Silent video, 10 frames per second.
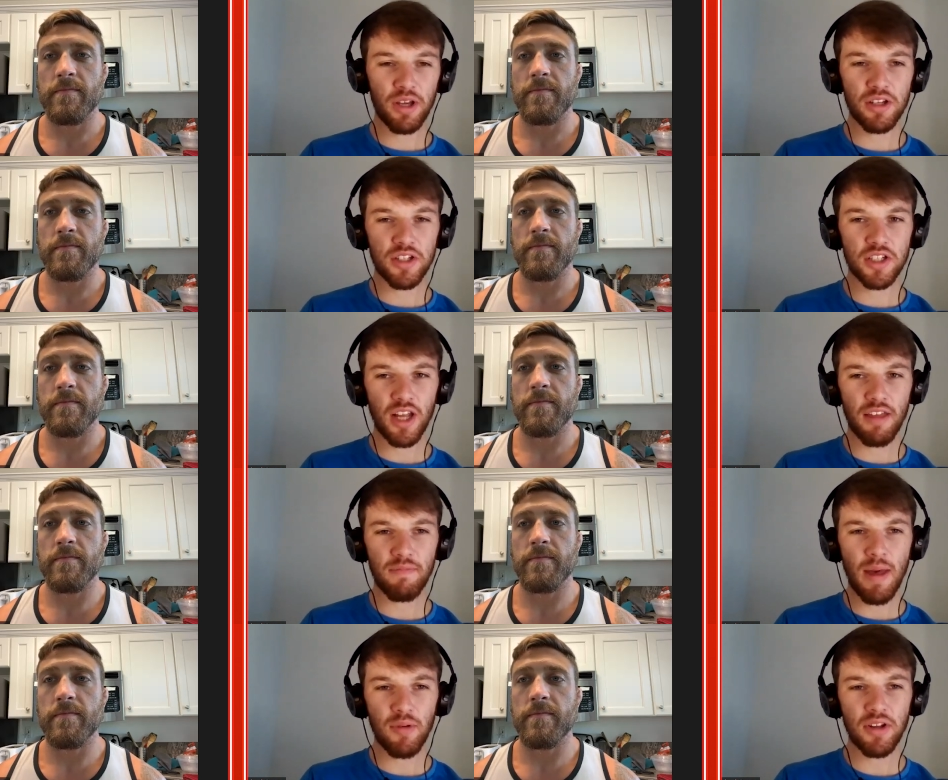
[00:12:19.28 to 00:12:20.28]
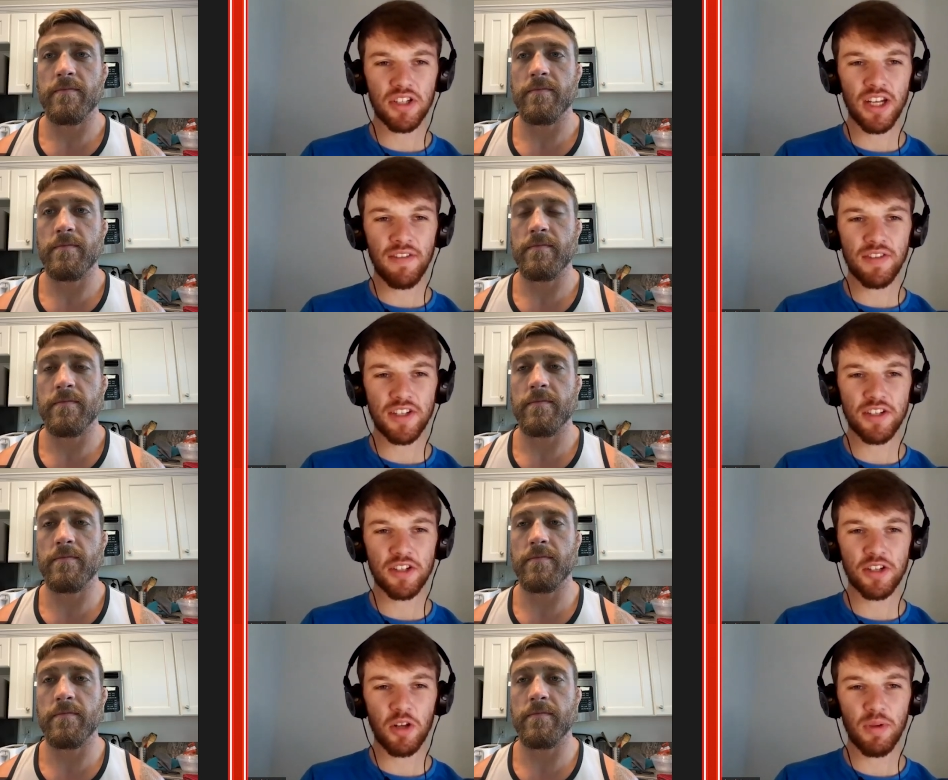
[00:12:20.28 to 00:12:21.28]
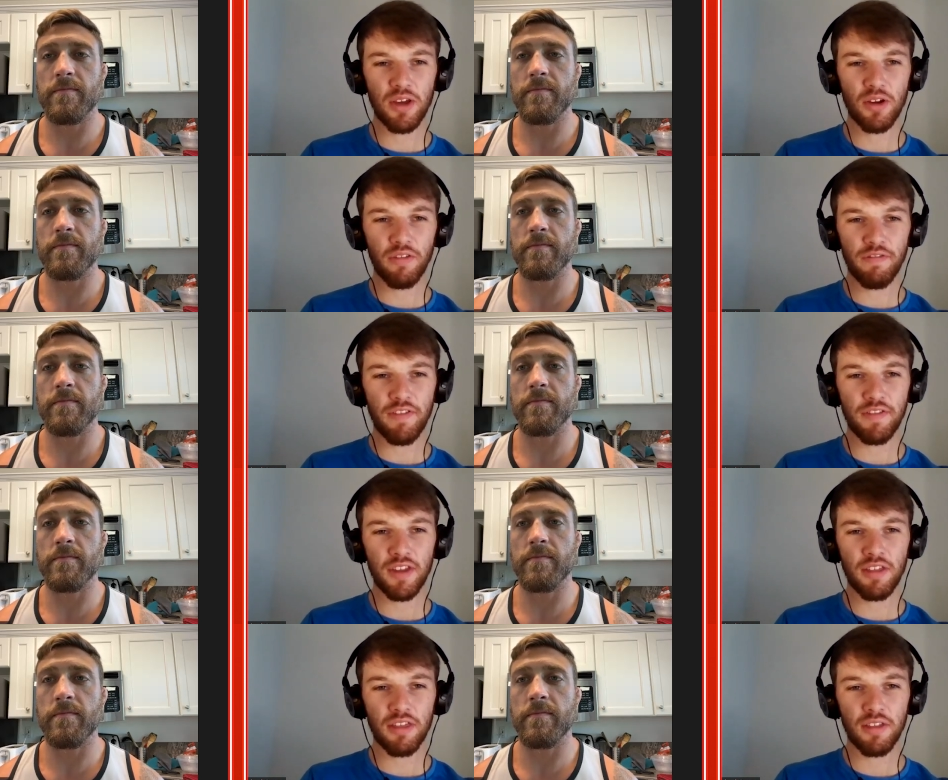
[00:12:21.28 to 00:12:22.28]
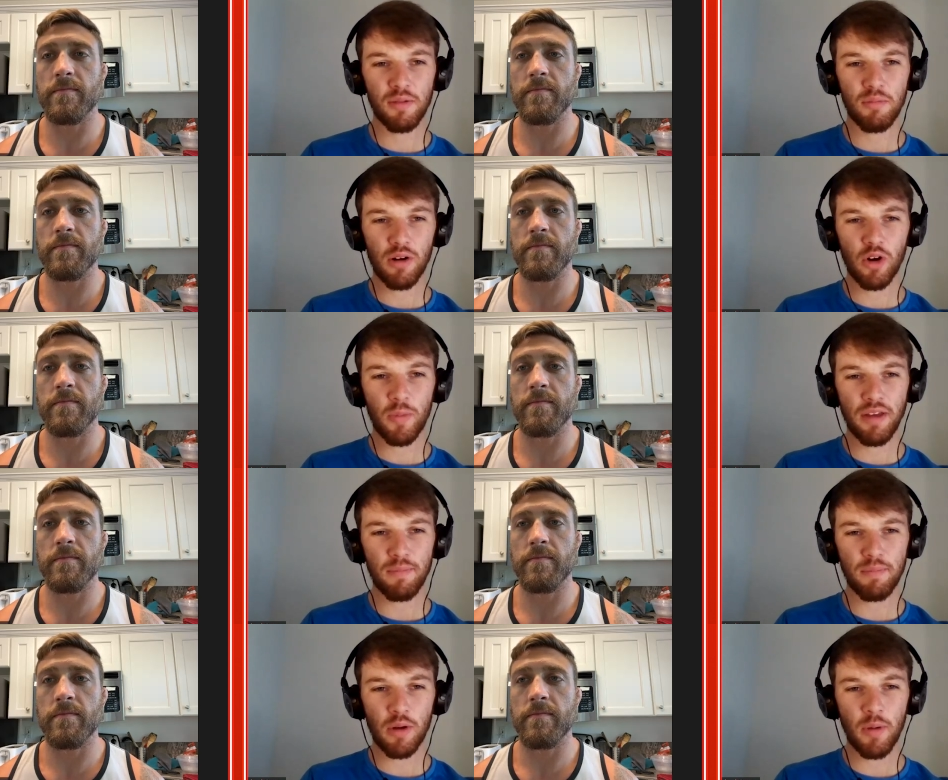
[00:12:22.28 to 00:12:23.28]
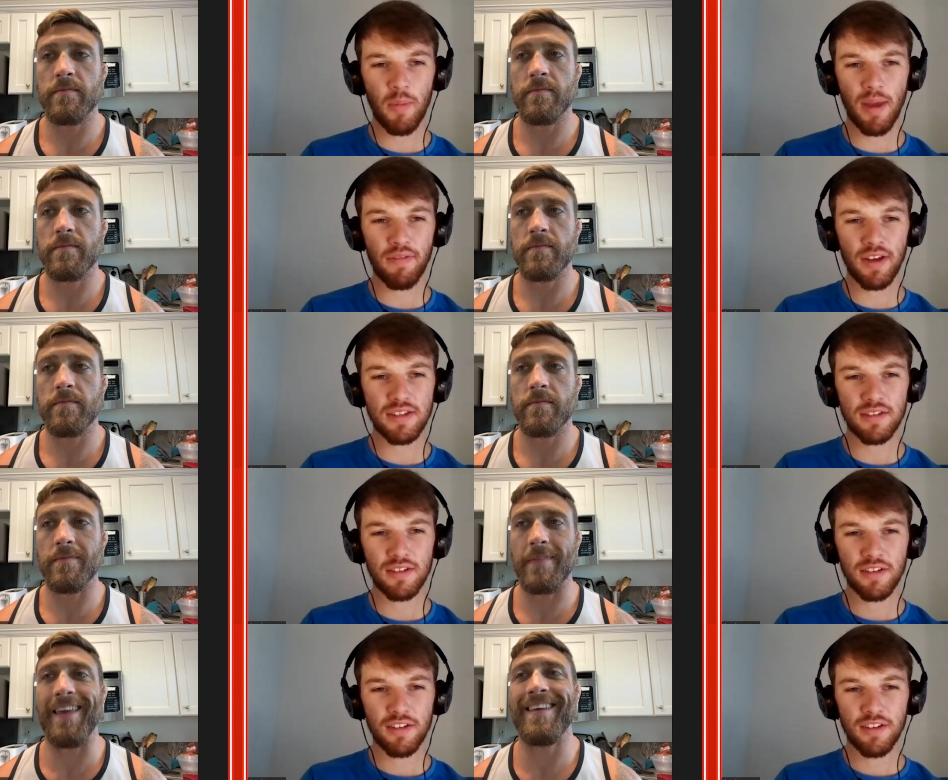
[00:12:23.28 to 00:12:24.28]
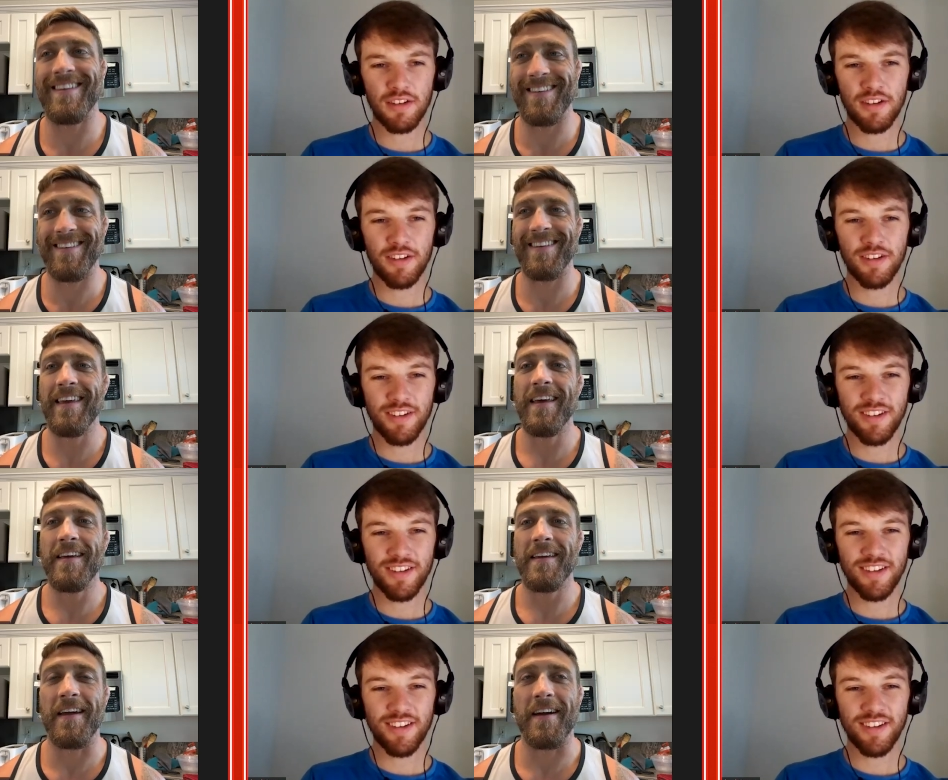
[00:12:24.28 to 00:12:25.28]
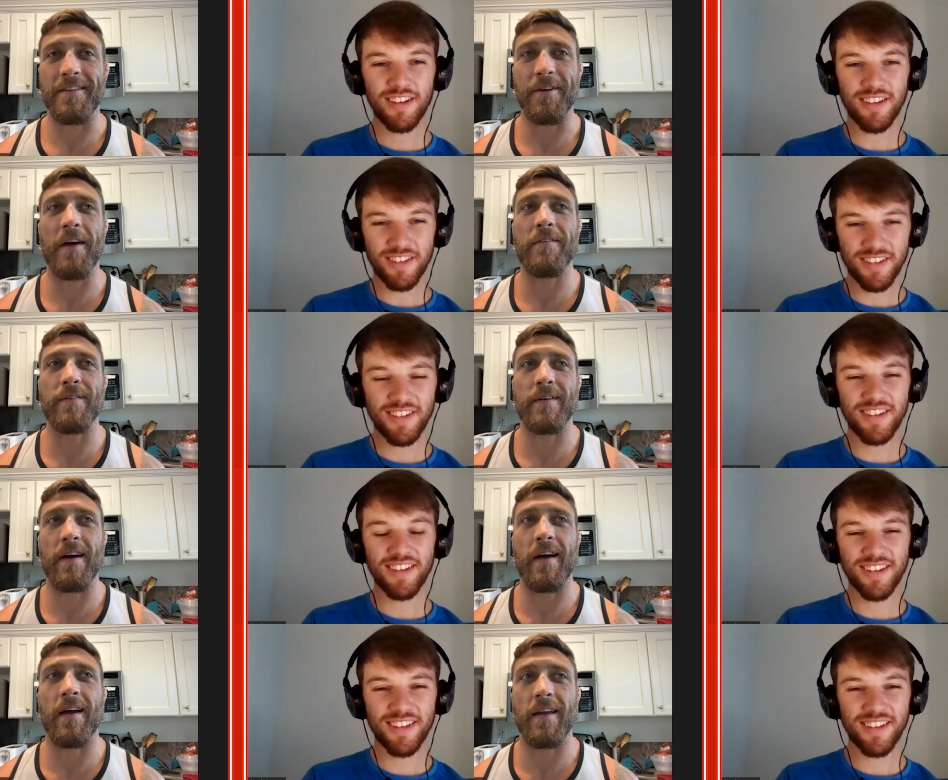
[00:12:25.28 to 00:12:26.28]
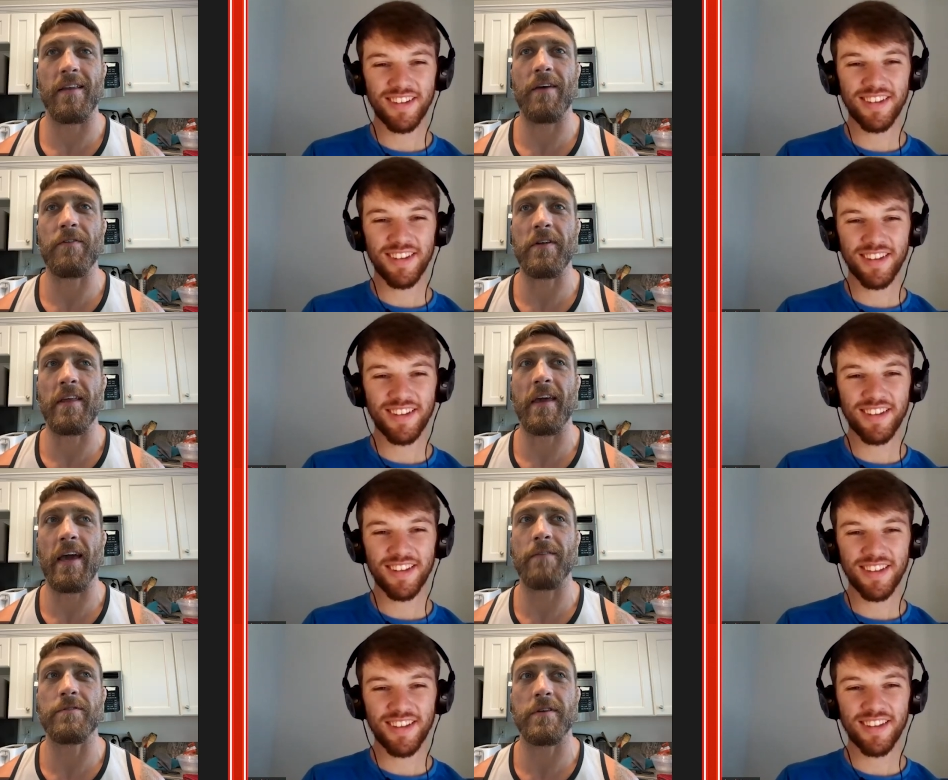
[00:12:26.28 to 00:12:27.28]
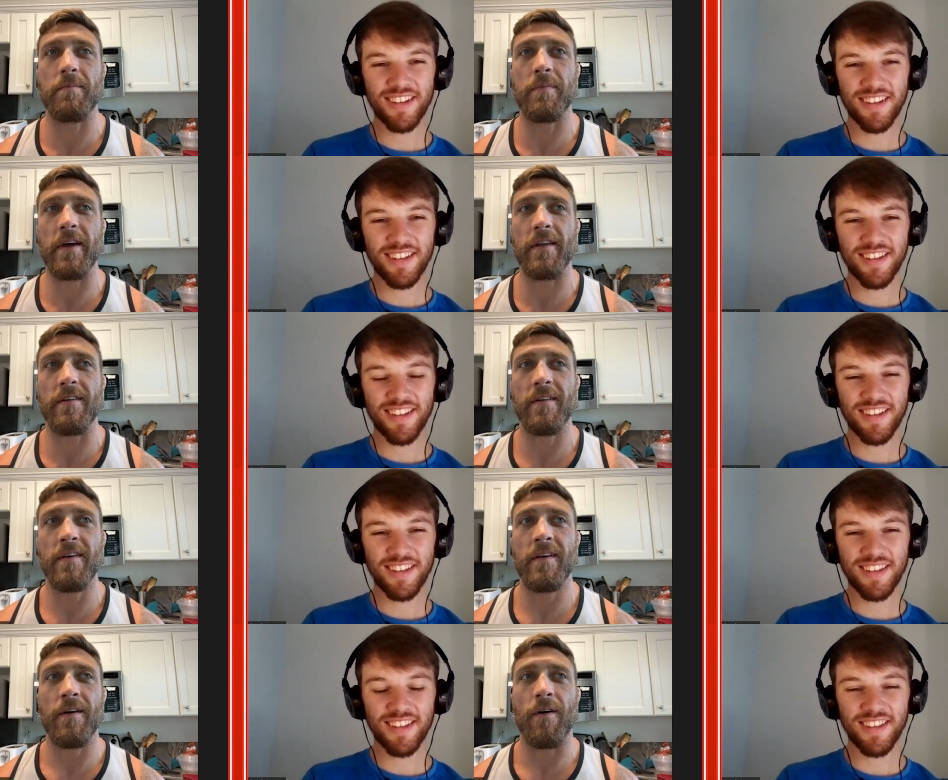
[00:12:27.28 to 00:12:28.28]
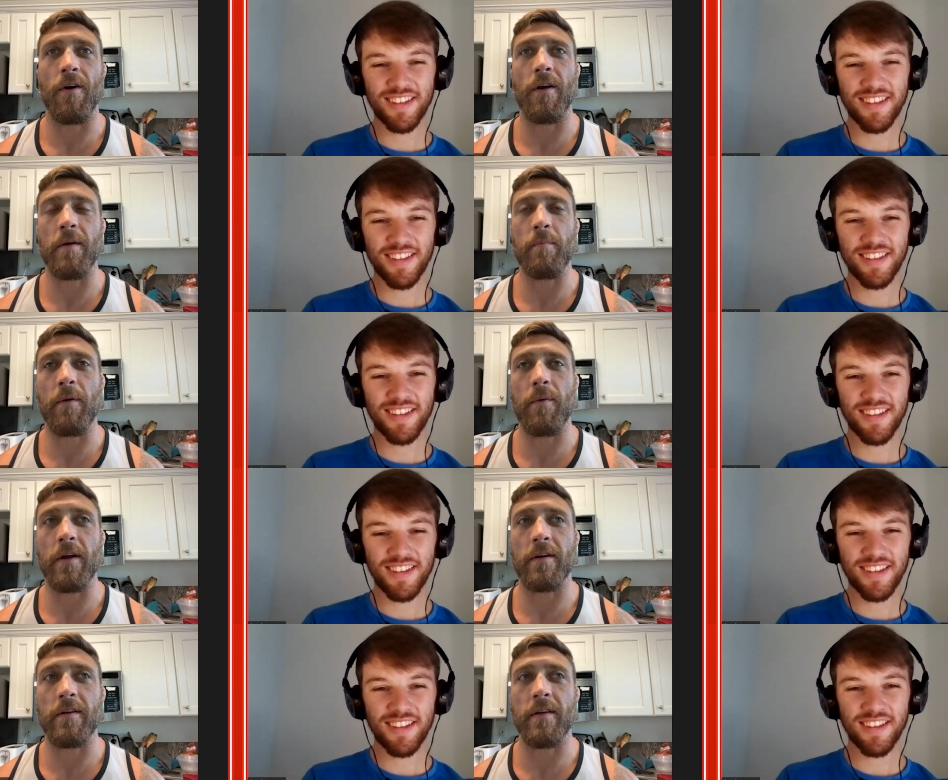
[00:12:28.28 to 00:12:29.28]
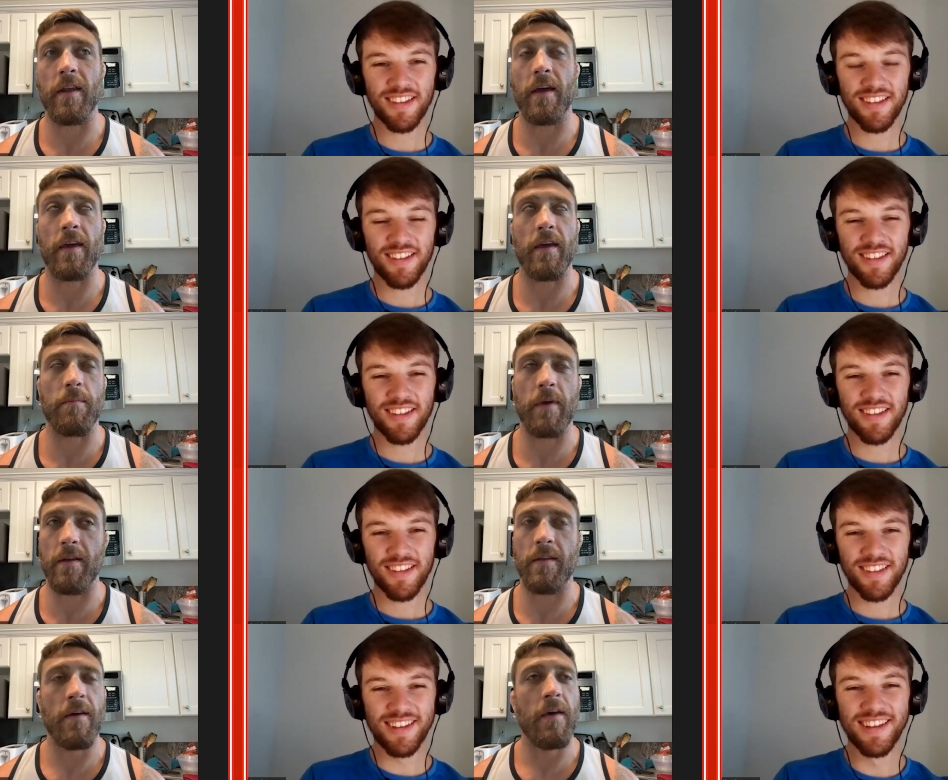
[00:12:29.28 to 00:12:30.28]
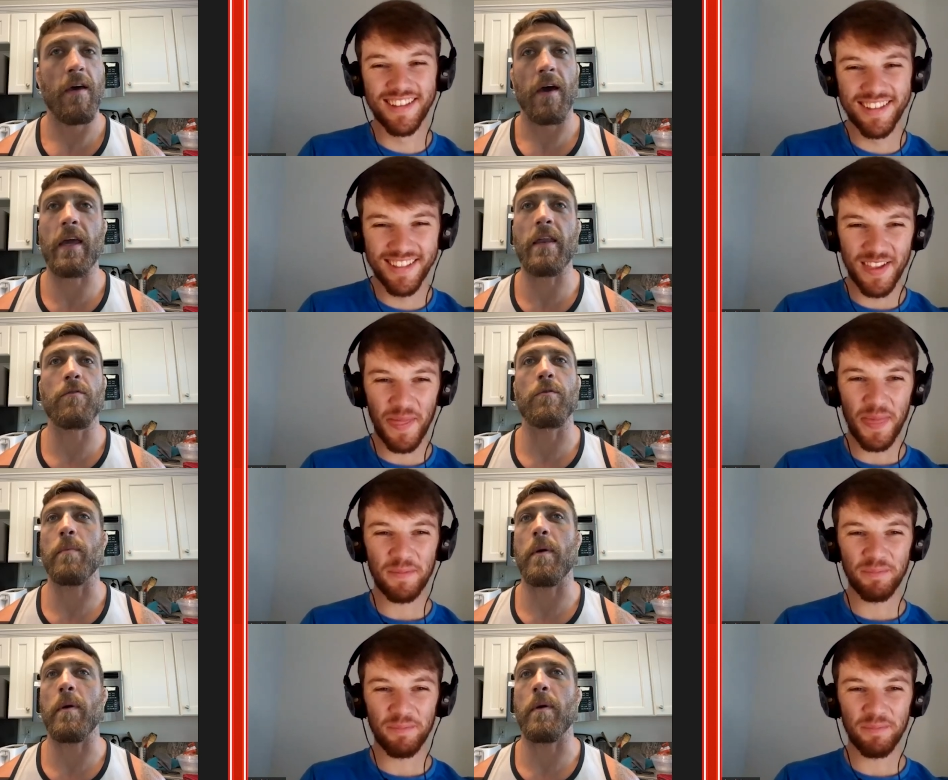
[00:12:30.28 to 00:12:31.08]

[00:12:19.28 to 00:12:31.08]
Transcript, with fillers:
Speaker 1: because, if memory serves, this is going to be your fiftieth pro MMA pro MMA fight.
Speaker 2: Yeah, no, I've I, I definitely have some that aren't on my record, and I can't, man, I can't even